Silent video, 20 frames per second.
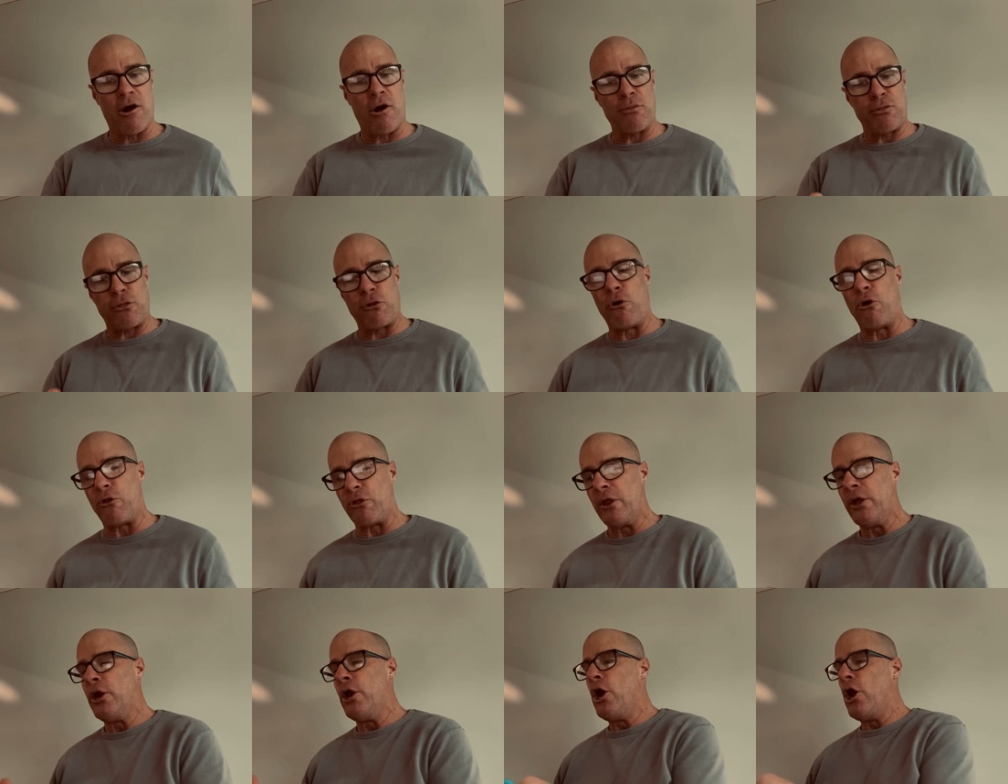I
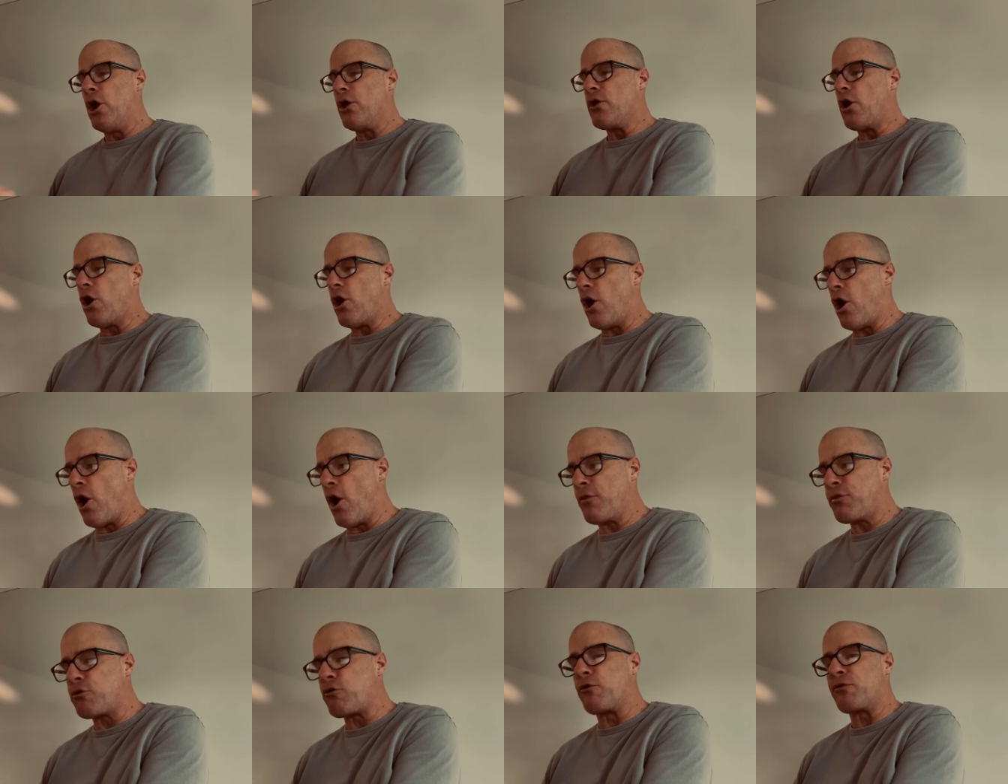thought
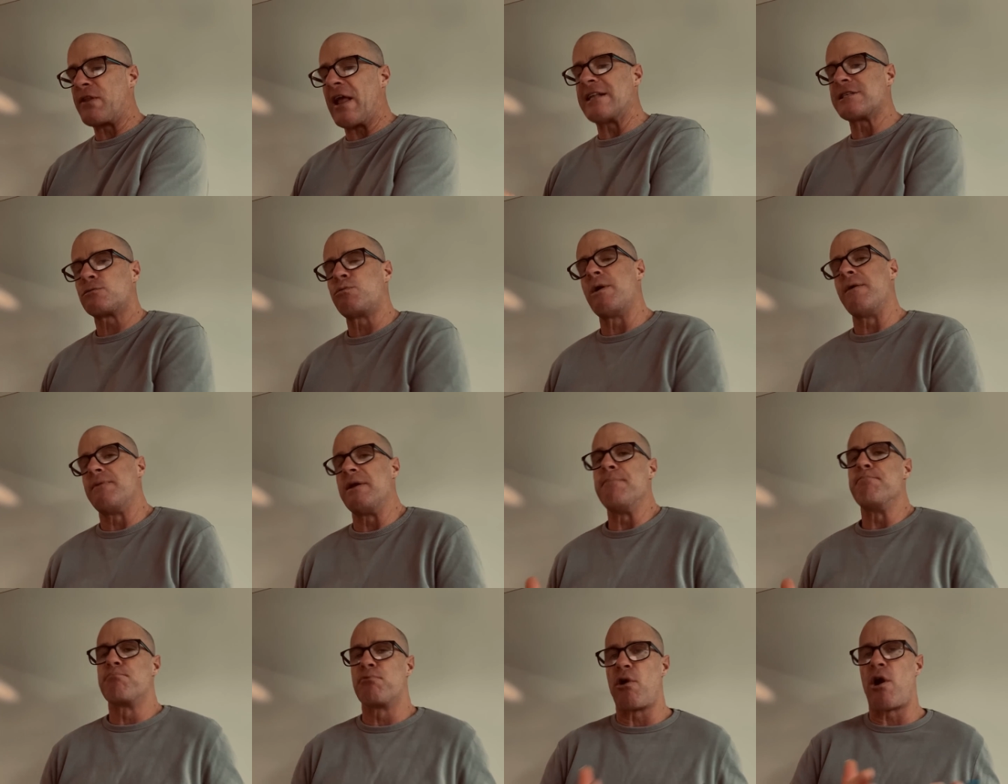that's where
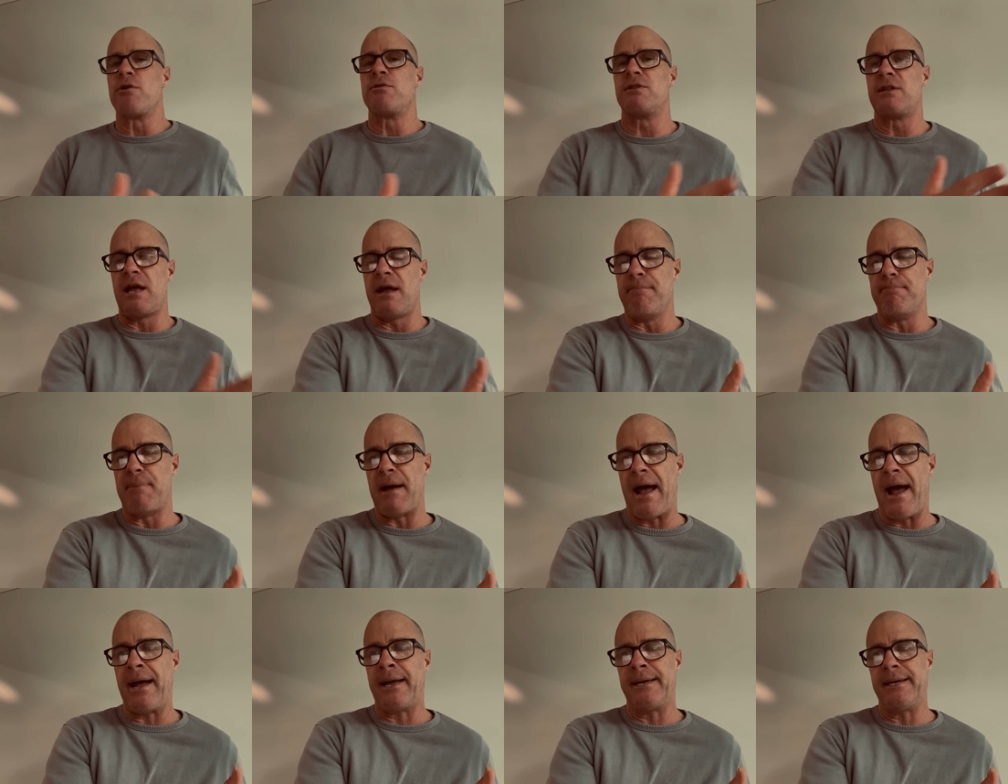we broke their
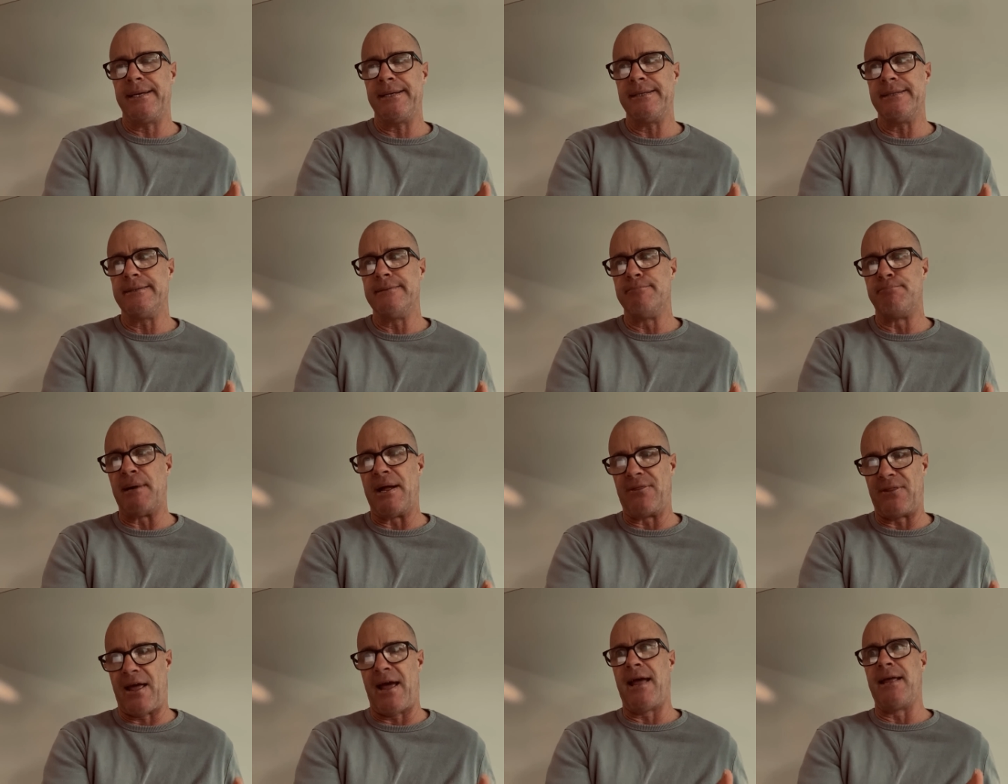back,
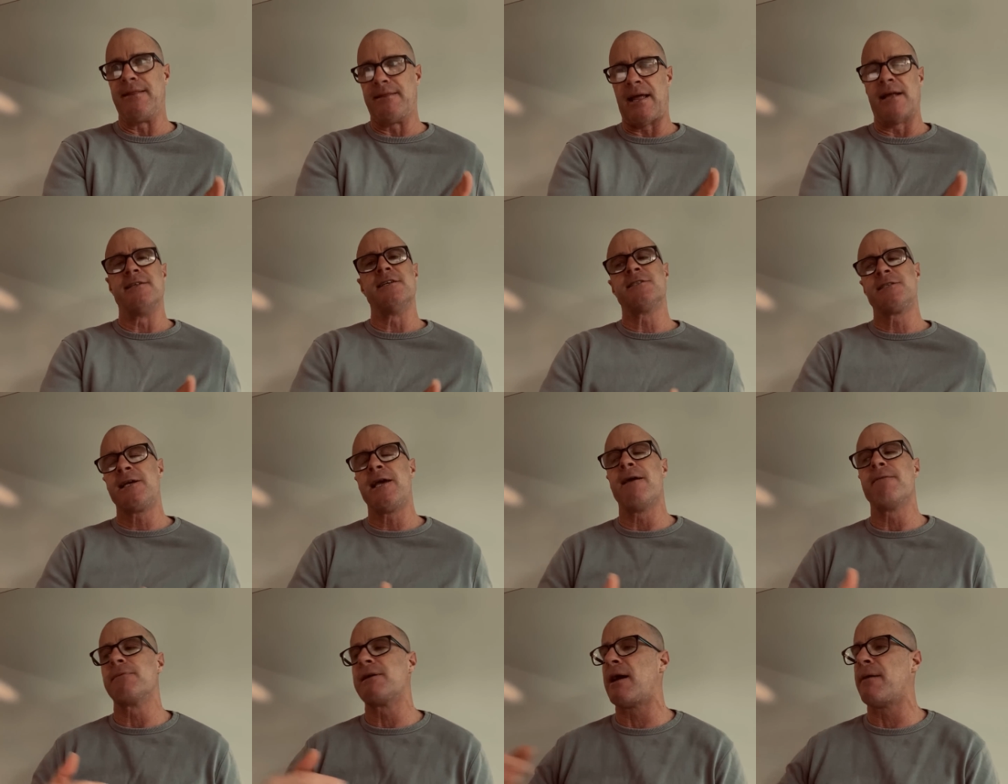but they just
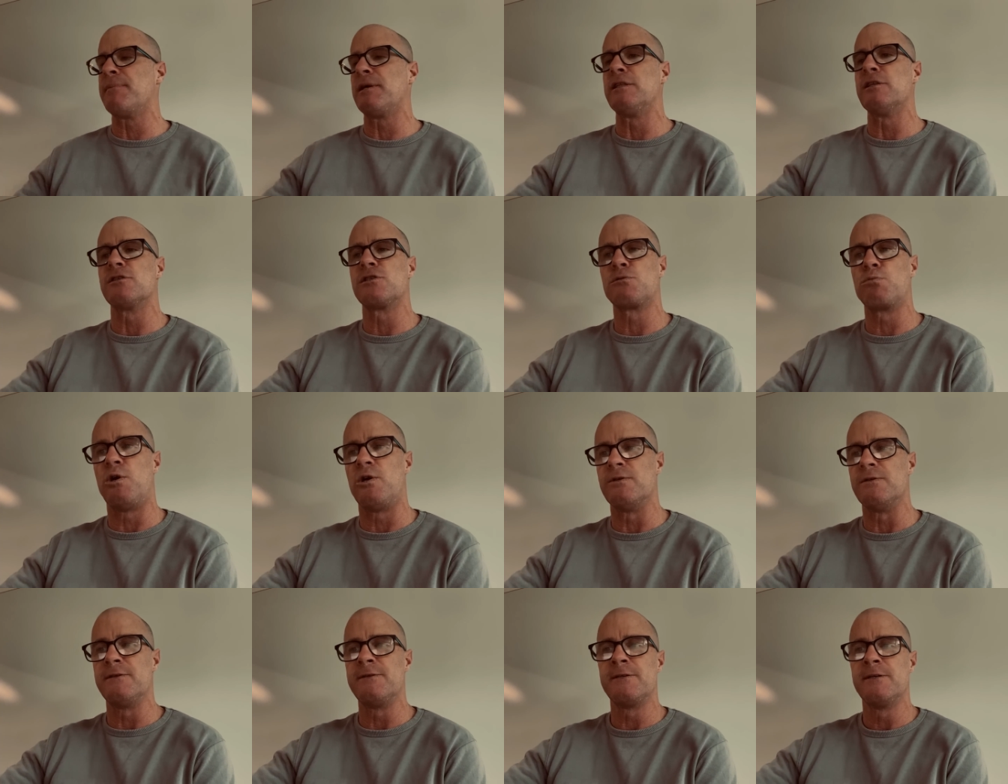kept coming, the
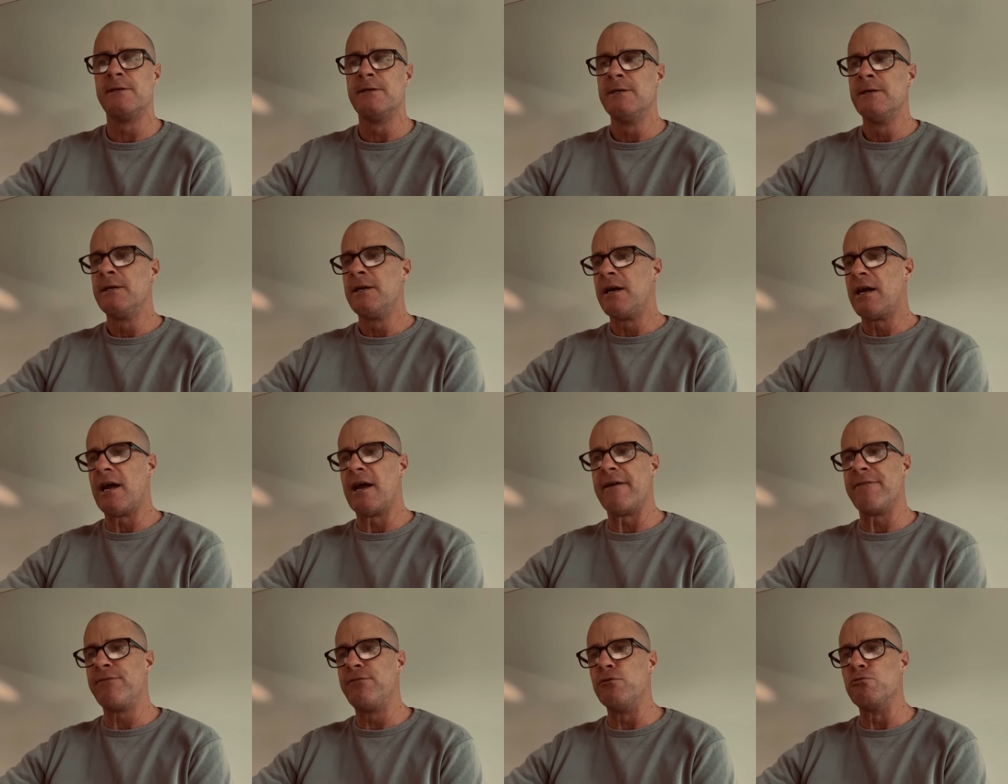Swans.
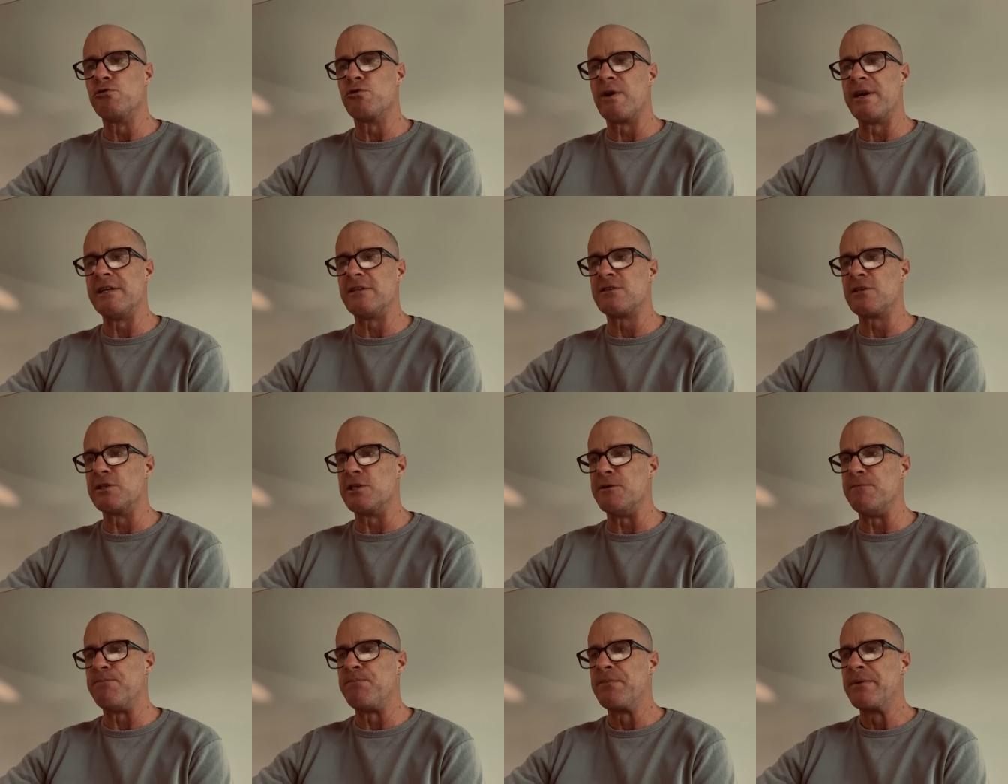Full credit to
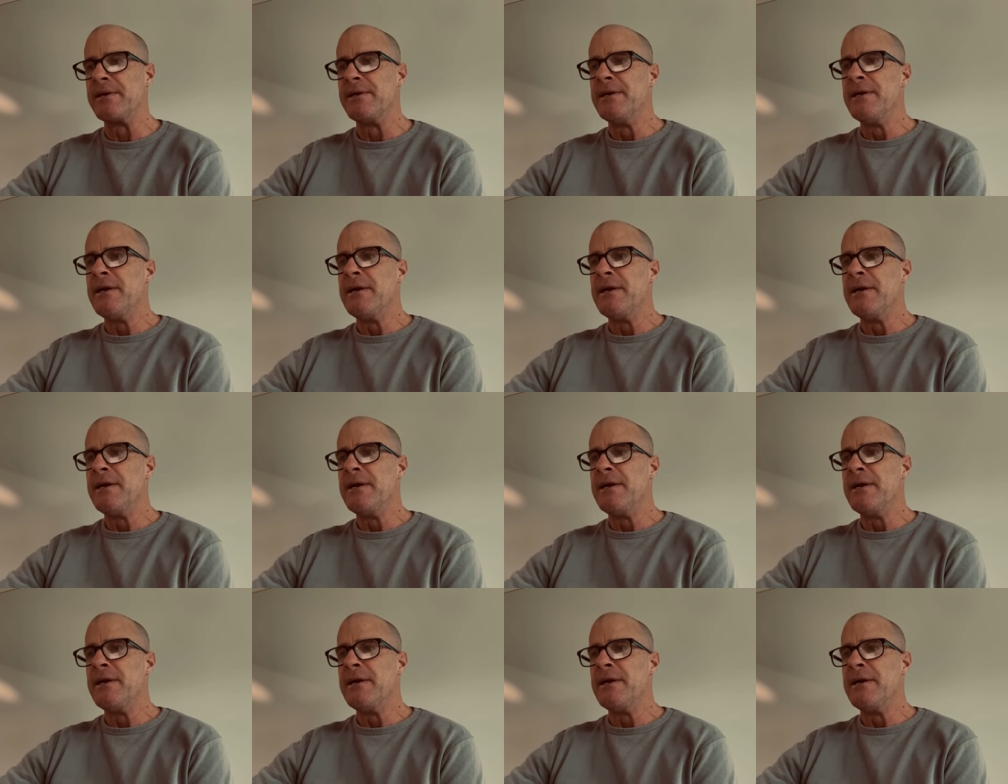them.